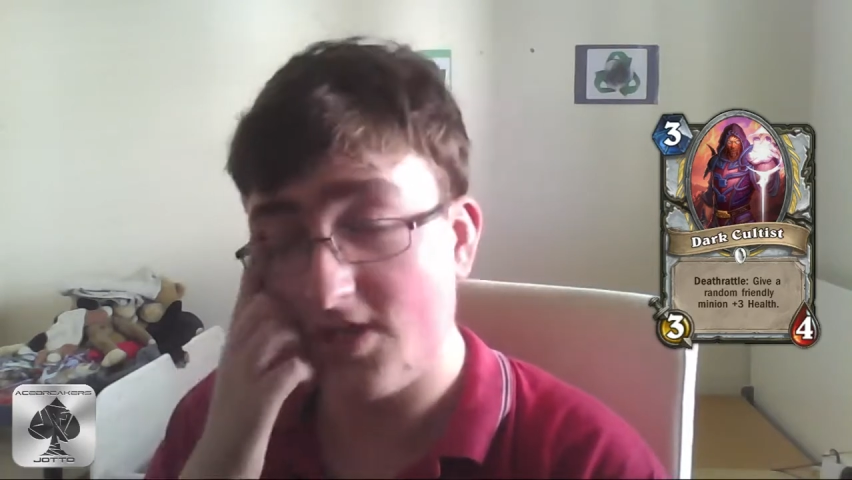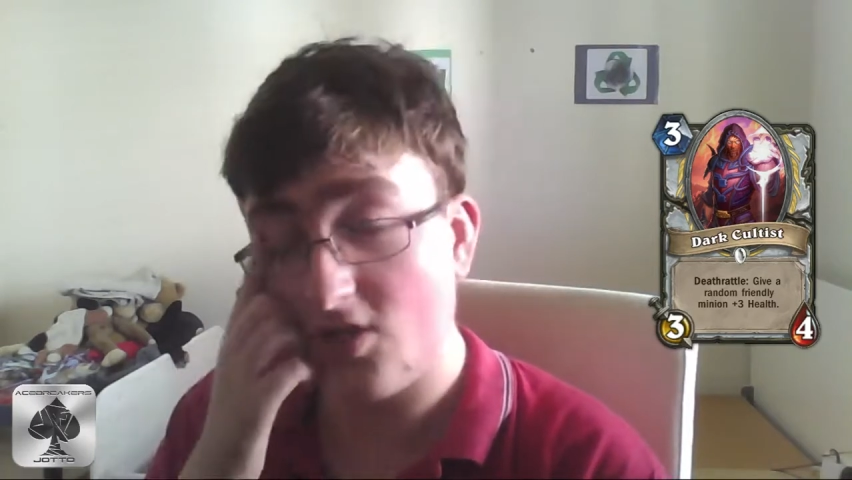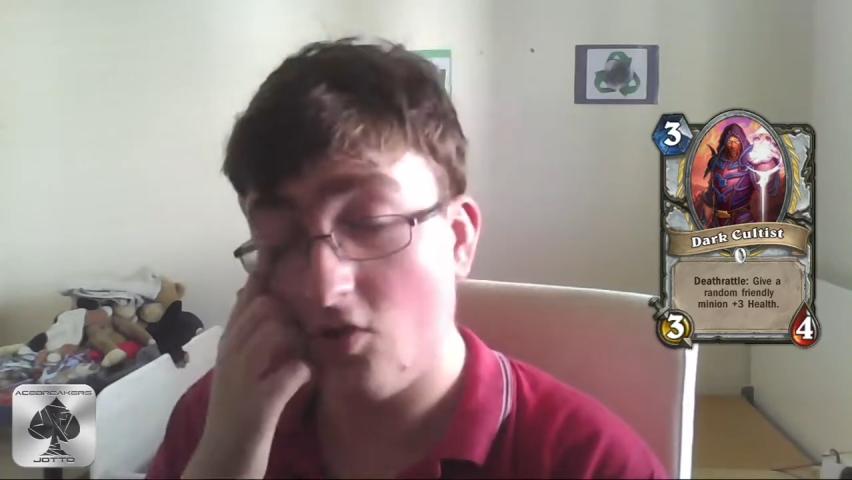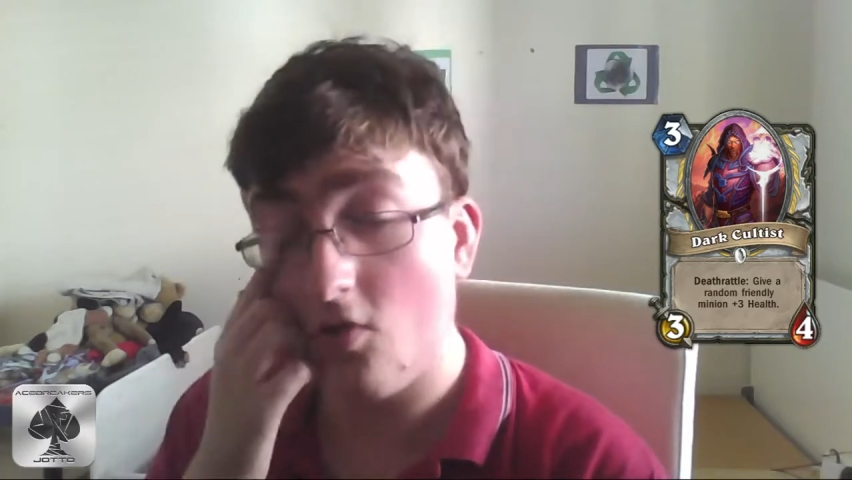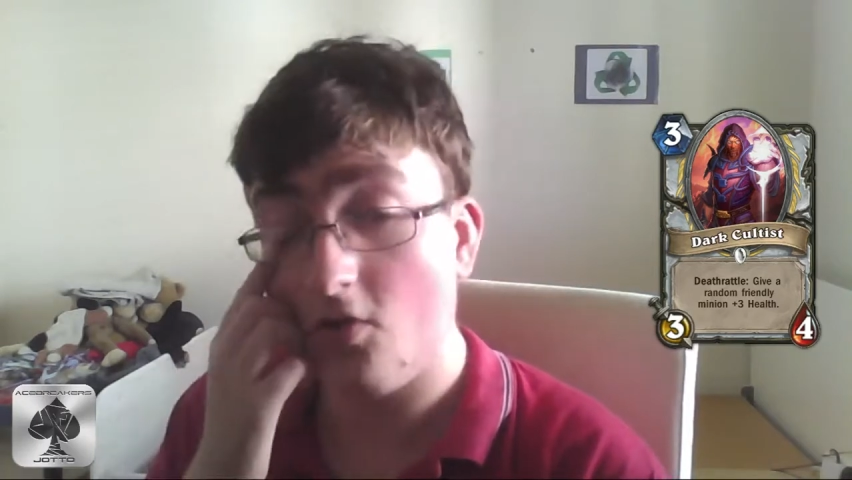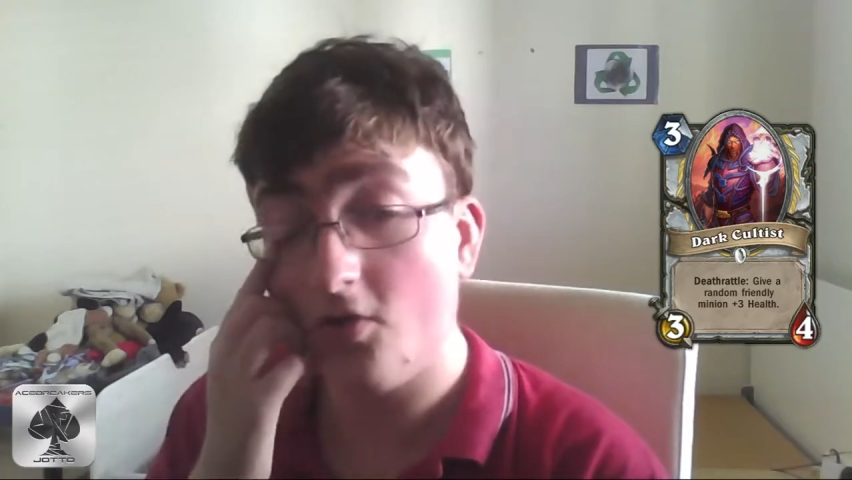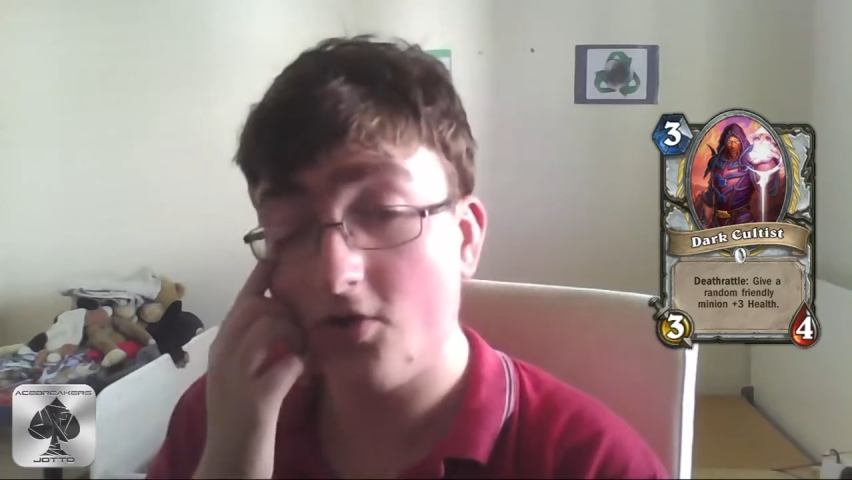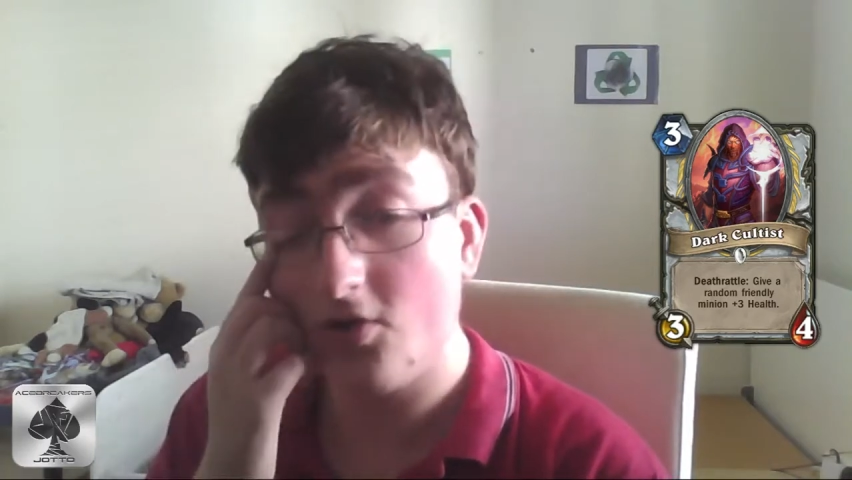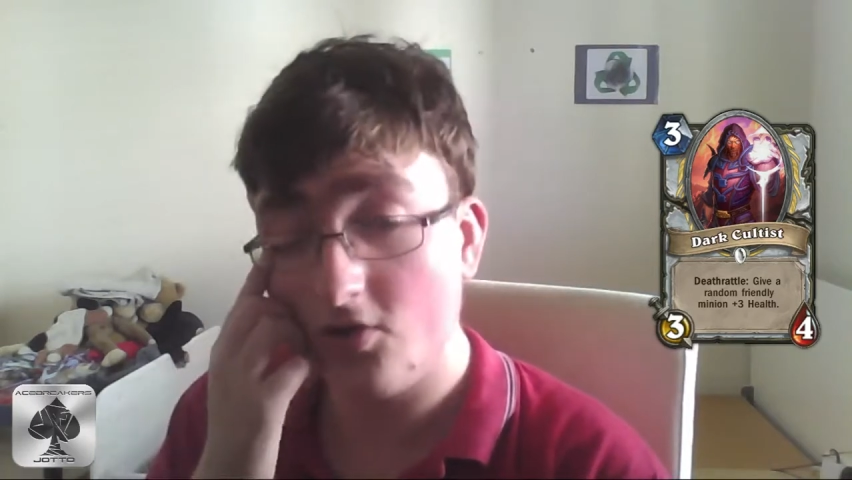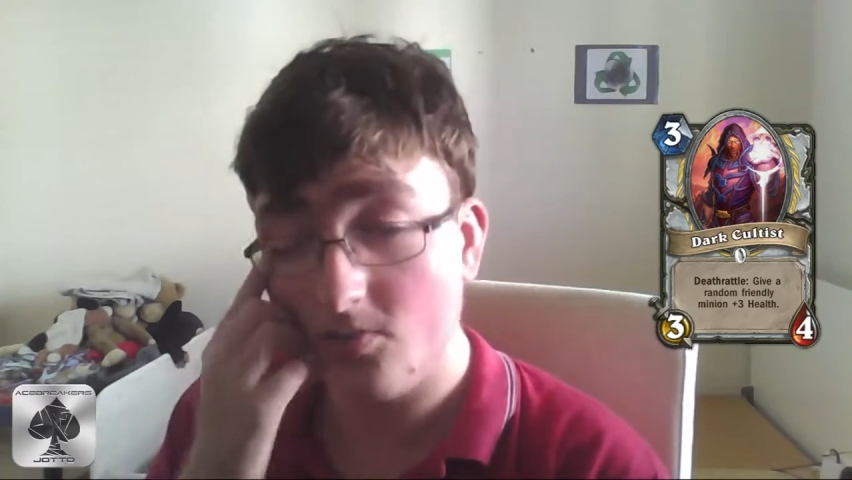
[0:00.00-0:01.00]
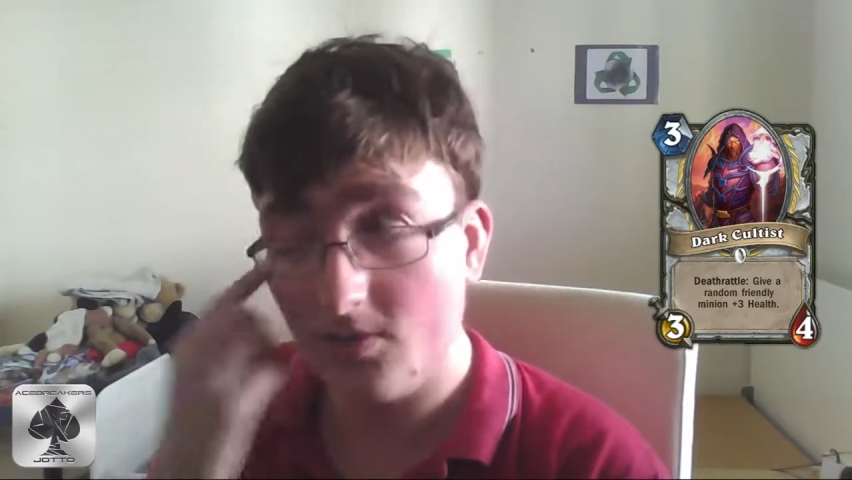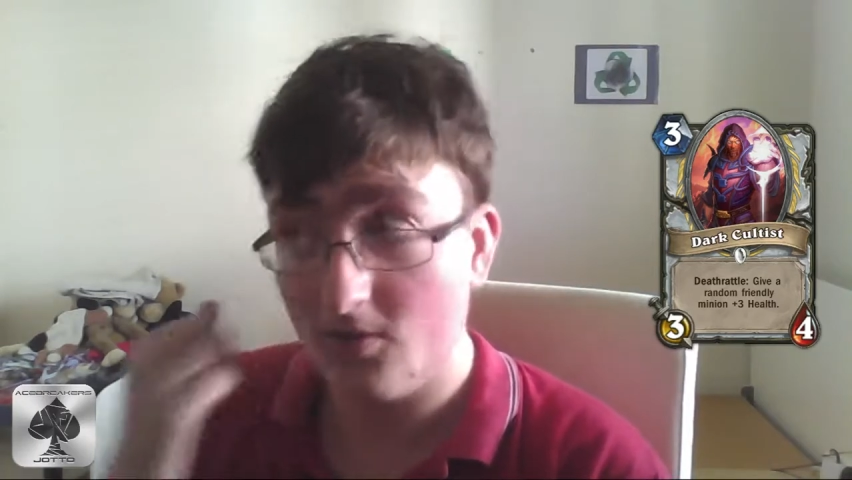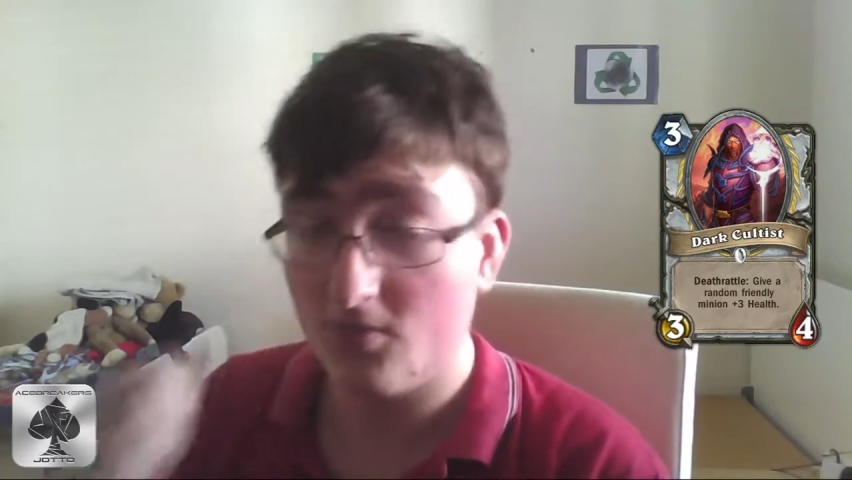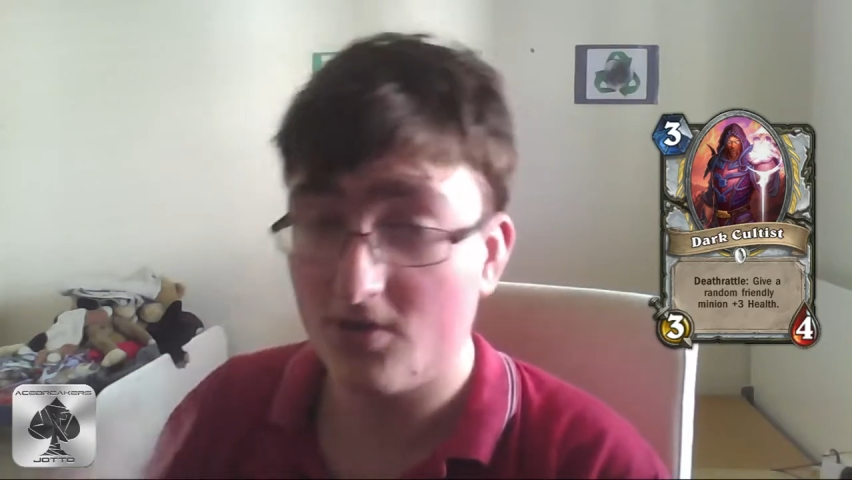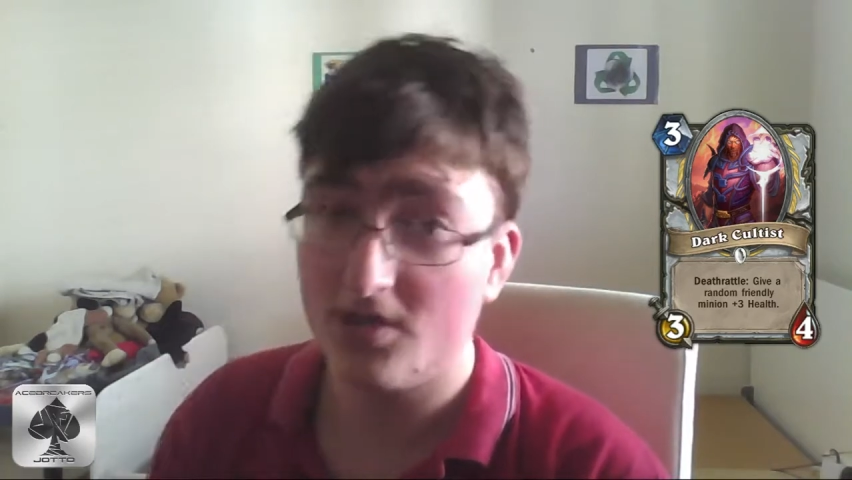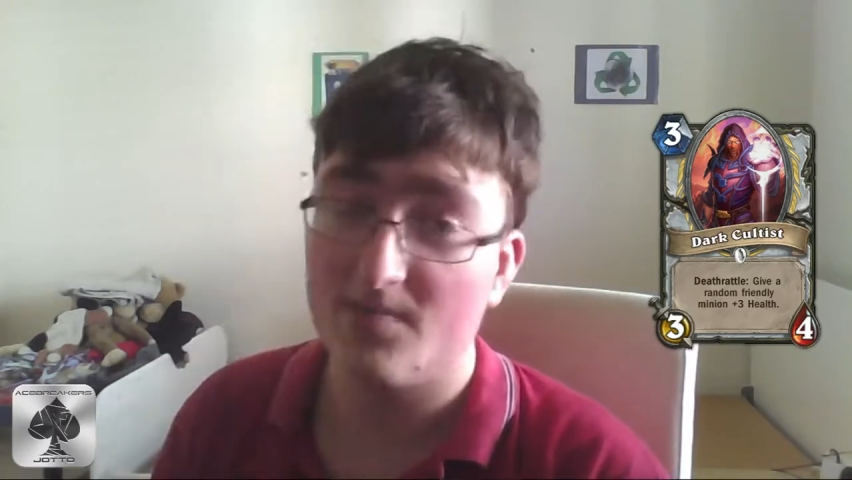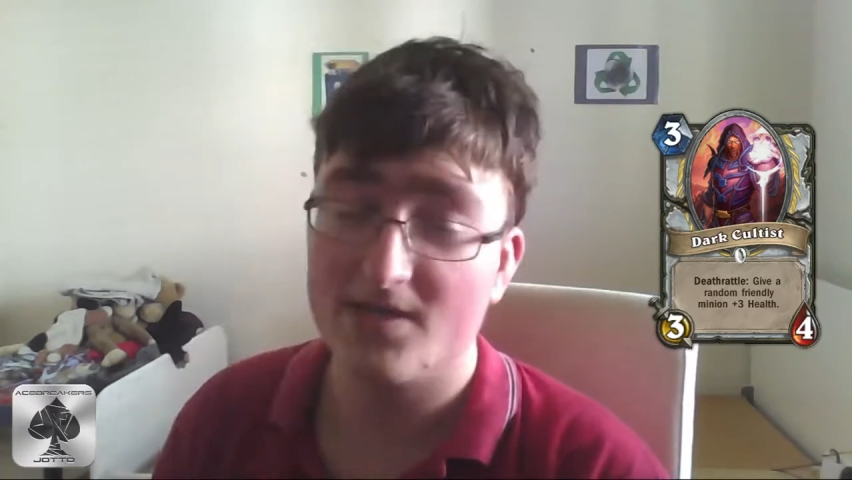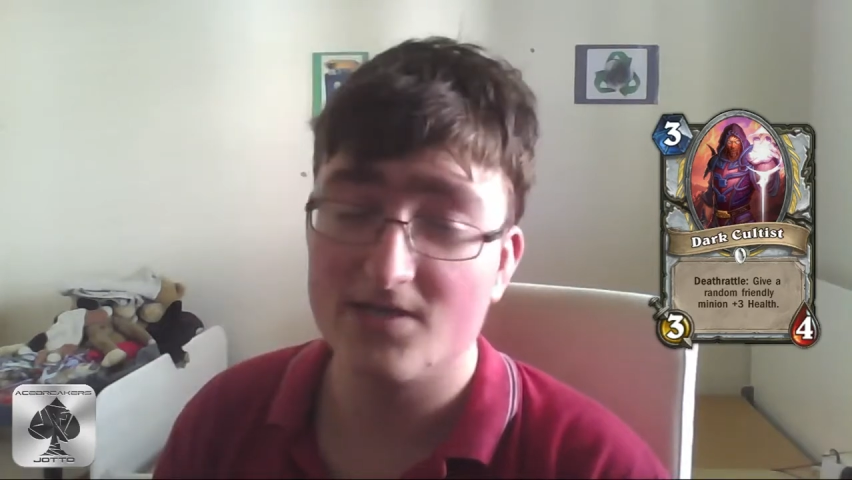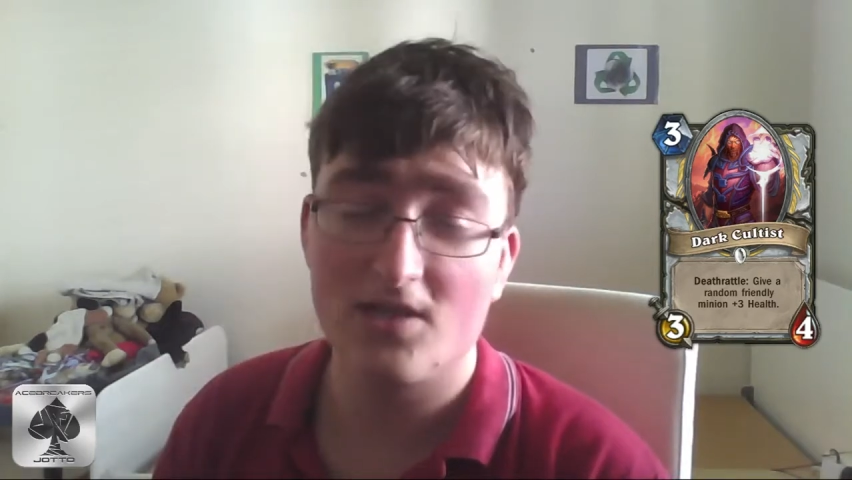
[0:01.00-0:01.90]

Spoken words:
and arguably one of the best